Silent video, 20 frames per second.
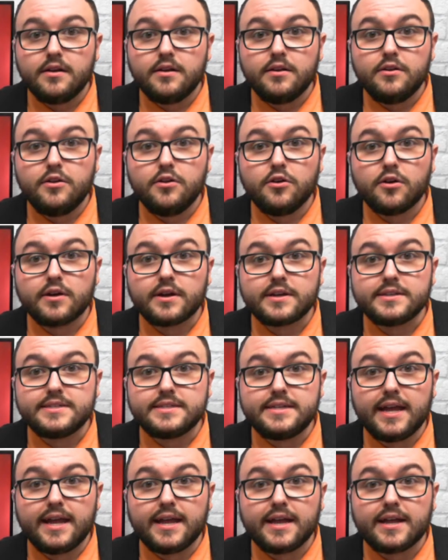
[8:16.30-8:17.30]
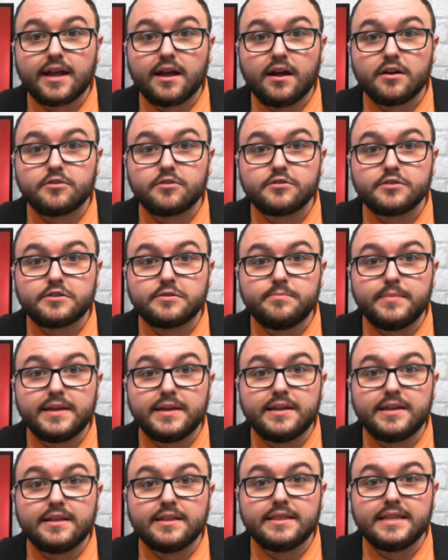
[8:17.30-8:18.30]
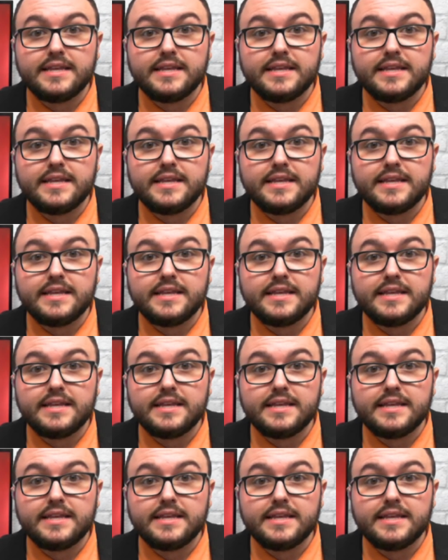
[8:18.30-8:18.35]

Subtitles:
New York State Congressman